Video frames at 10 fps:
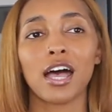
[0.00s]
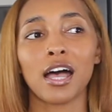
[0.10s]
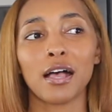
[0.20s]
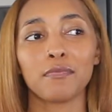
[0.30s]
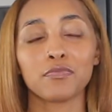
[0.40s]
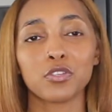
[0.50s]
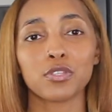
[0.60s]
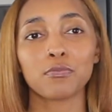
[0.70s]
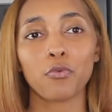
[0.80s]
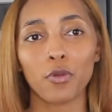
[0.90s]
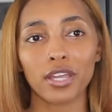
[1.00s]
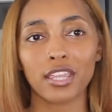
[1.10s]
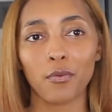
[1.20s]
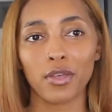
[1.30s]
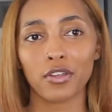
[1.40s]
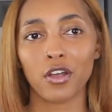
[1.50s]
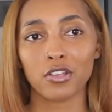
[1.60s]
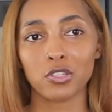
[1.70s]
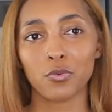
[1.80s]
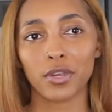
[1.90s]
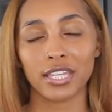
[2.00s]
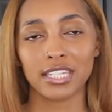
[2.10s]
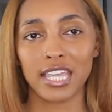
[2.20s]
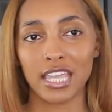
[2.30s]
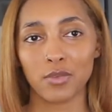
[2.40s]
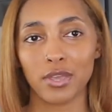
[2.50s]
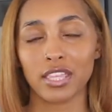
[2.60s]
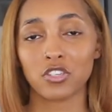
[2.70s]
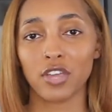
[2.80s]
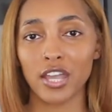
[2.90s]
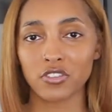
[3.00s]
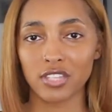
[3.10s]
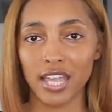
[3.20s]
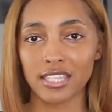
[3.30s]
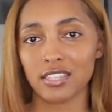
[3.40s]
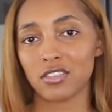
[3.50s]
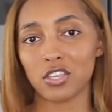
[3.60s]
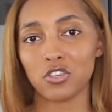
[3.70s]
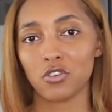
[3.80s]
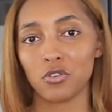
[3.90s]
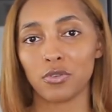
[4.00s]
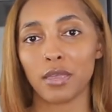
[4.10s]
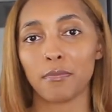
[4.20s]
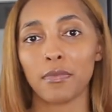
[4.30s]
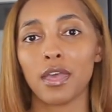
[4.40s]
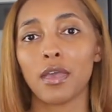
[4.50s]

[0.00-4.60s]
Um, so it's important that while you're also working to gain the weight, that you're exercising, so that you can